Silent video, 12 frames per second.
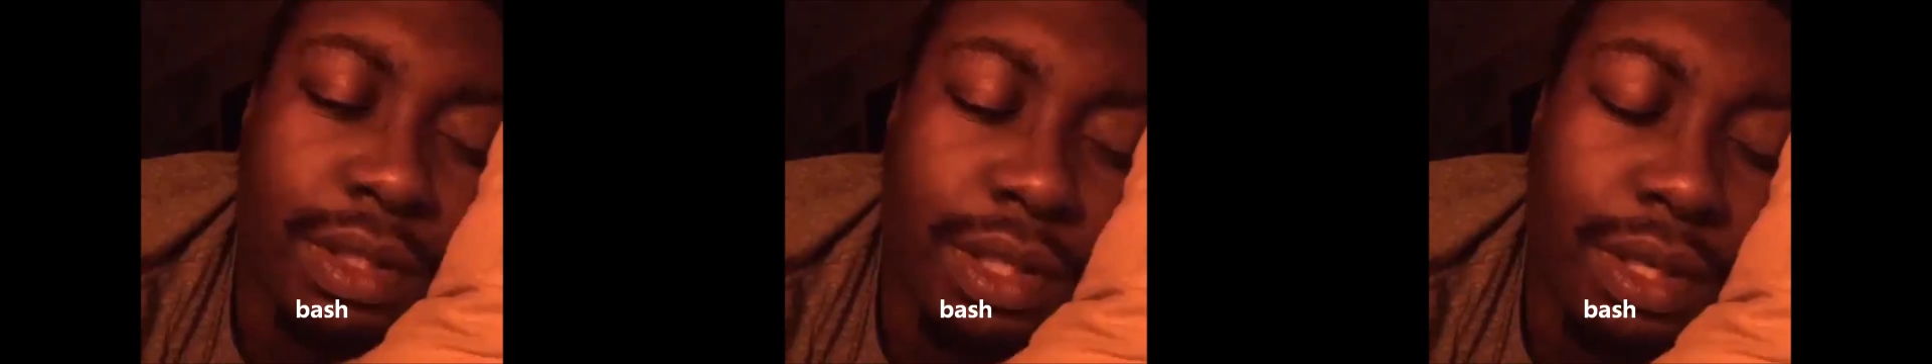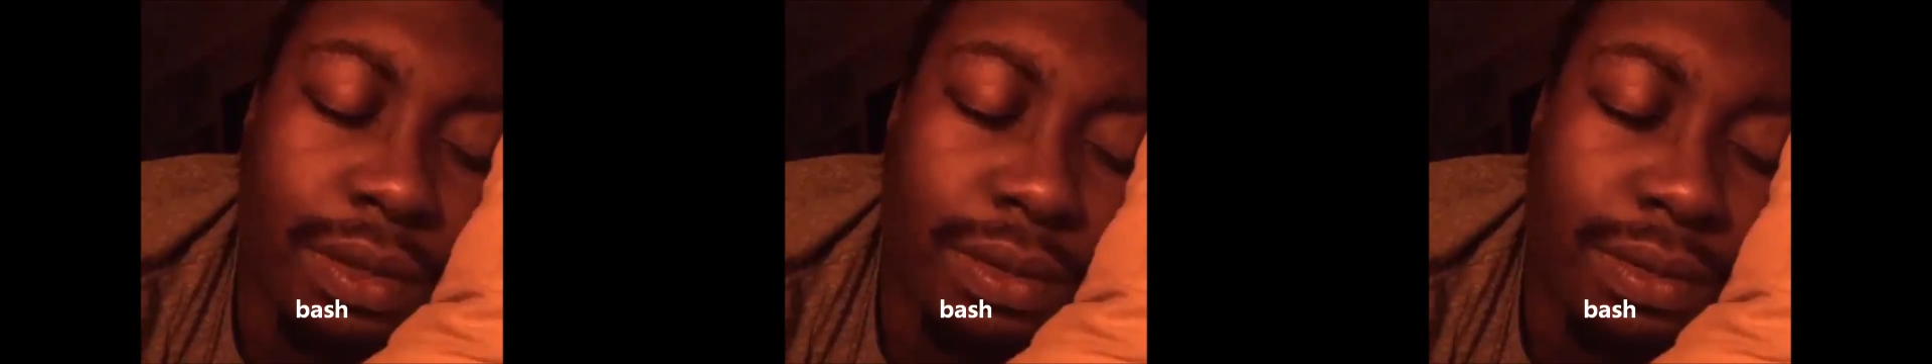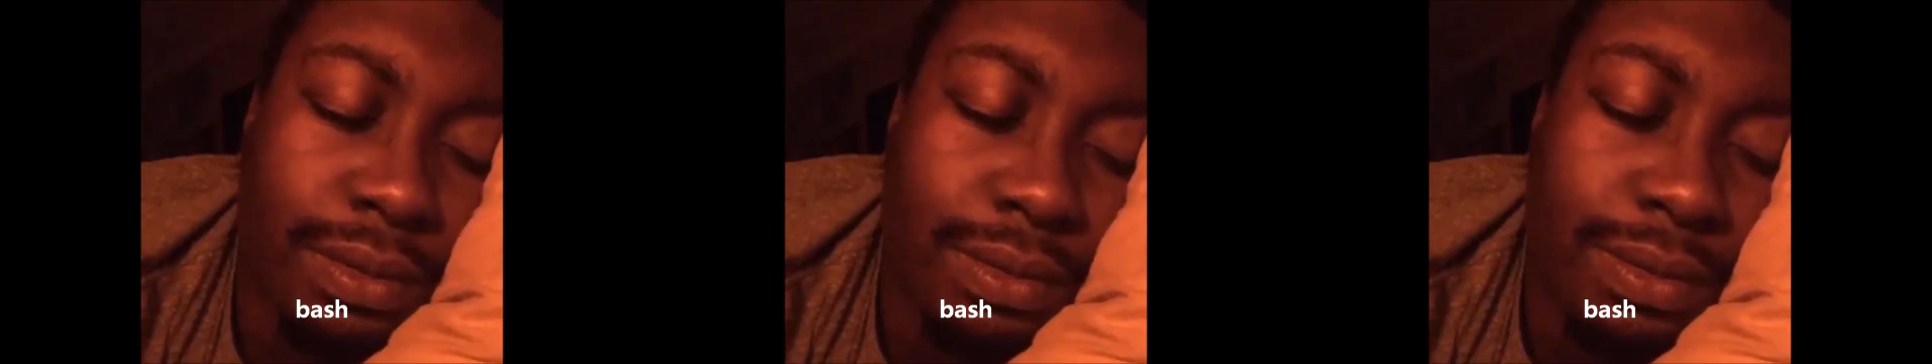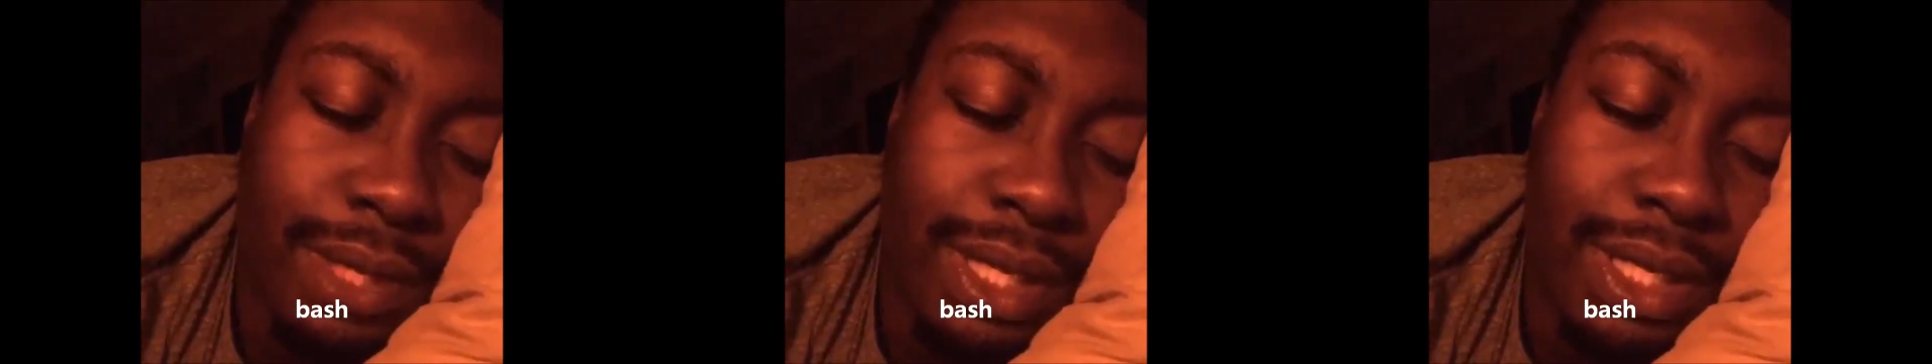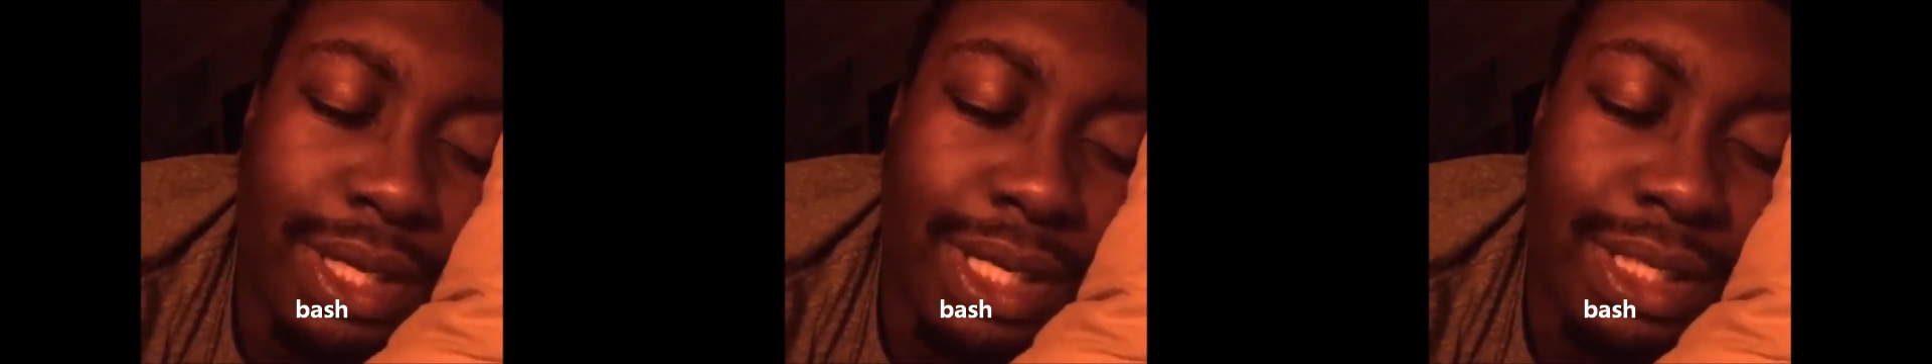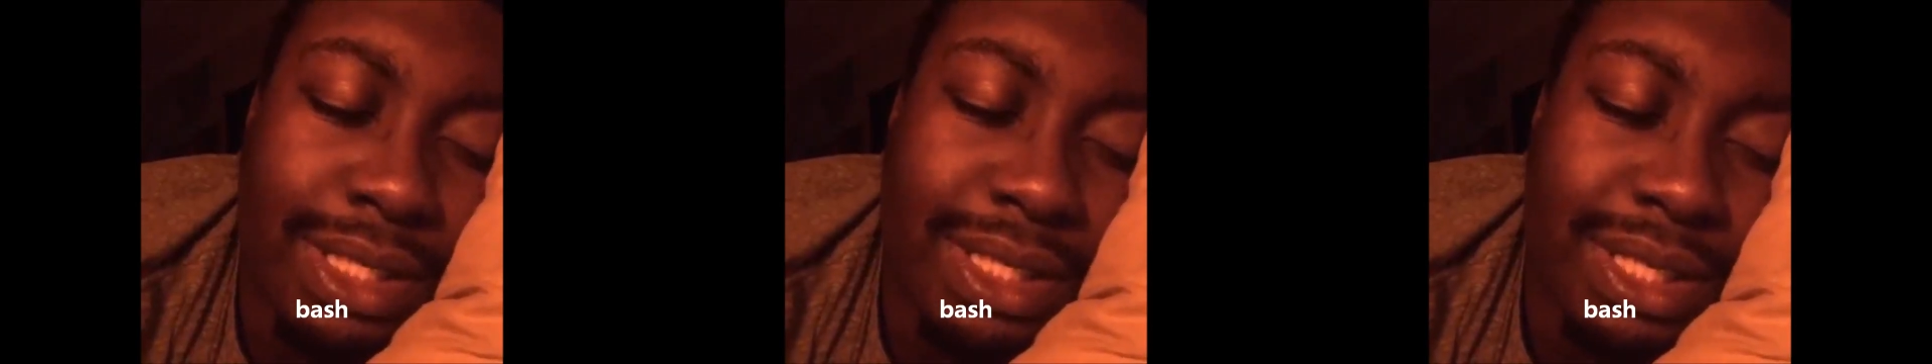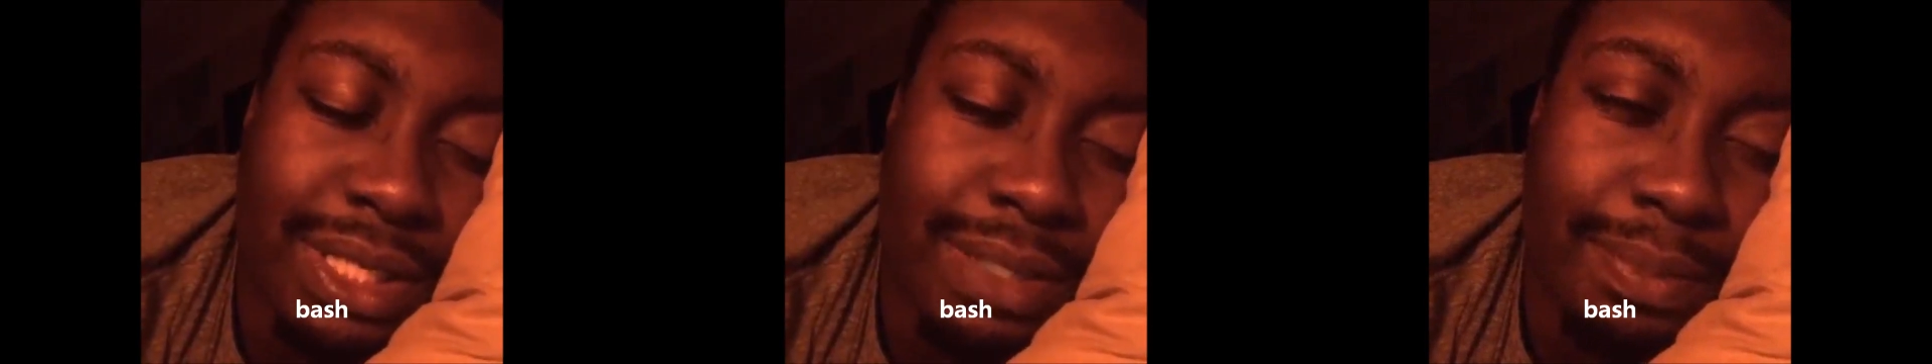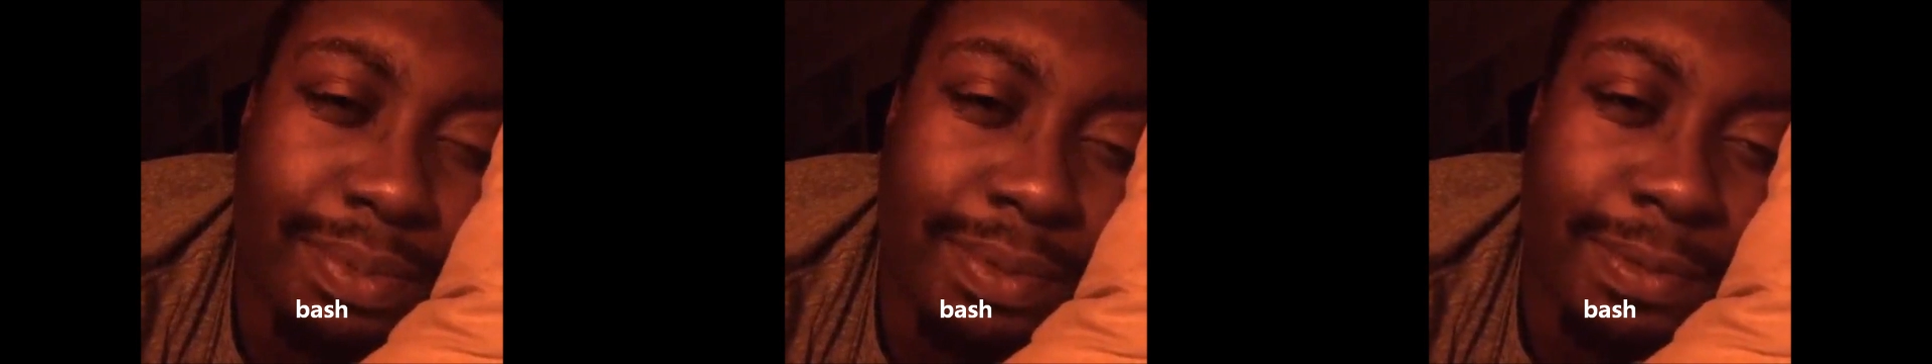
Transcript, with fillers: Yo, I cannot sleep.